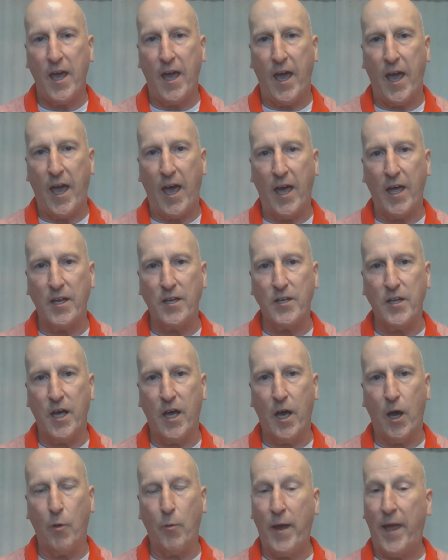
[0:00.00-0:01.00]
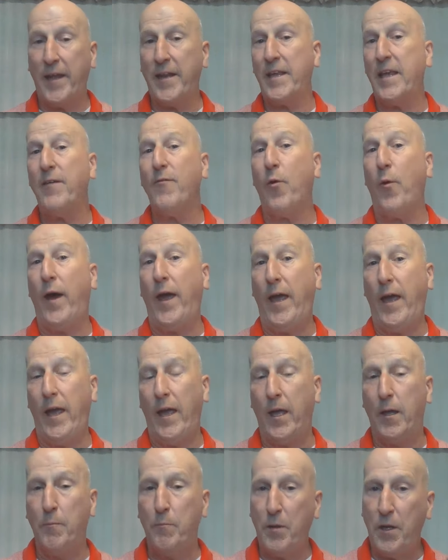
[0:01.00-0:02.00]
And we had a giveaway,
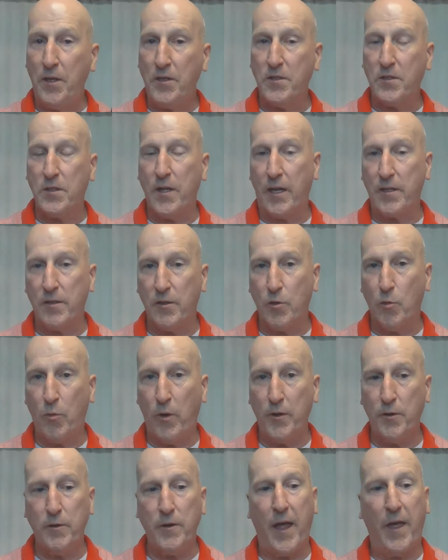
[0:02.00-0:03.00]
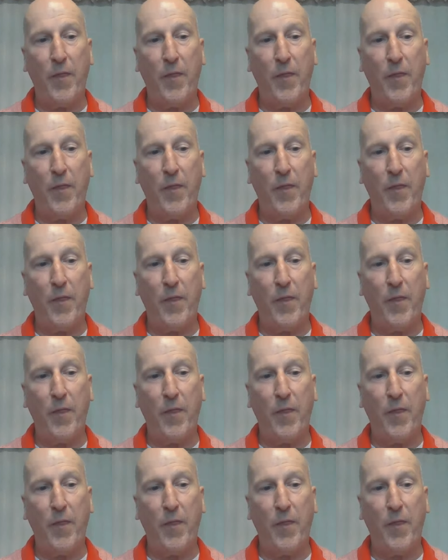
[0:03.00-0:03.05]
and Pete selected the winner,